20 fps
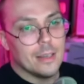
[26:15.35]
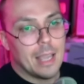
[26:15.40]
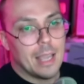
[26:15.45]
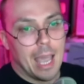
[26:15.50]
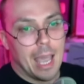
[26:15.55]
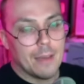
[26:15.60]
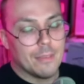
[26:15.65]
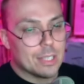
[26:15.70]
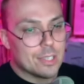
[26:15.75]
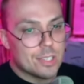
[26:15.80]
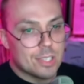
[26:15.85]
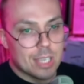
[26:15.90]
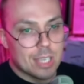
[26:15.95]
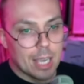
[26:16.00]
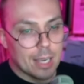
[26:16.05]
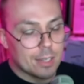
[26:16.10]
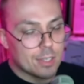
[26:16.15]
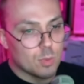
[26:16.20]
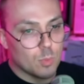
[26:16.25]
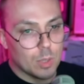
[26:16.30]
having
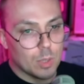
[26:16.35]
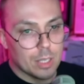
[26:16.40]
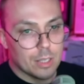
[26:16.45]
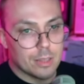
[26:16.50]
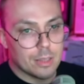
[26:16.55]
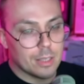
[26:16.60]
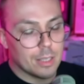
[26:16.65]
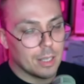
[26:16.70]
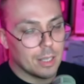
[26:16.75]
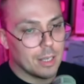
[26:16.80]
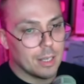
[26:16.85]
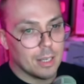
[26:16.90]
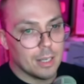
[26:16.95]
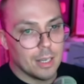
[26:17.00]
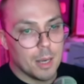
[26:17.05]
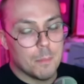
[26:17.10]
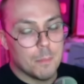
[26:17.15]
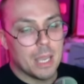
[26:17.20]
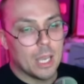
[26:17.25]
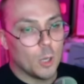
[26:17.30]
sex with
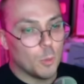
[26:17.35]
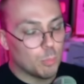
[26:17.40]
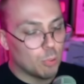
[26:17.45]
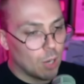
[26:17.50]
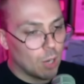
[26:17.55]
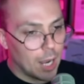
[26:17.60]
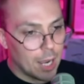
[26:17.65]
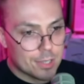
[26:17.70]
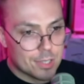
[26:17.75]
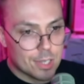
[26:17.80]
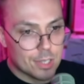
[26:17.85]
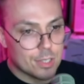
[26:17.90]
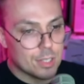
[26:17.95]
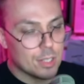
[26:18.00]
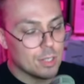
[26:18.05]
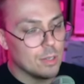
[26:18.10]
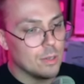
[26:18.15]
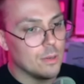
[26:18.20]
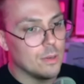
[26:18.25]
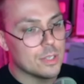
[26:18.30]
a male
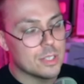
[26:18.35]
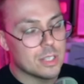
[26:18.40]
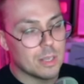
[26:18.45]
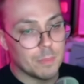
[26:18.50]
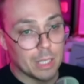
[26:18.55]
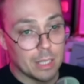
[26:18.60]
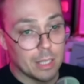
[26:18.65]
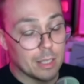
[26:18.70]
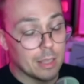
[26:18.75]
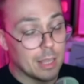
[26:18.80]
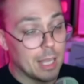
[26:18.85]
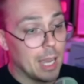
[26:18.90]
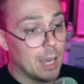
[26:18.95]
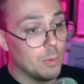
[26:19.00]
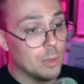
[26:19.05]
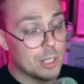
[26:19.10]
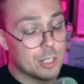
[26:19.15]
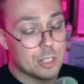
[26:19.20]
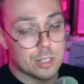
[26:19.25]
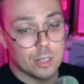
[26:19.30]
prostitute or something like that,
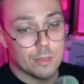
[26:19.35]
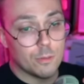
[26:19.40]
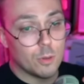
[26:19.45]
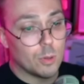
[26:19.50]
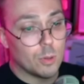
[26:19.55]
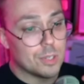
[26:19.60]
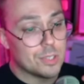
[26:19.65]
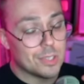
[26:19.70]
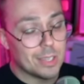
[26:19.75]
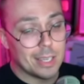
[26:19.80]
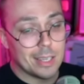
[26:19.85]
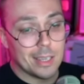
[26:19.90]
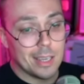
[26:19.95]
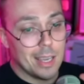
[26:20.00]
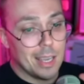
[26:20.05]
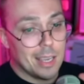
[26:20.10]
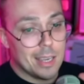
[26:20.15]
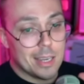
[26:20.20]
which of course, like,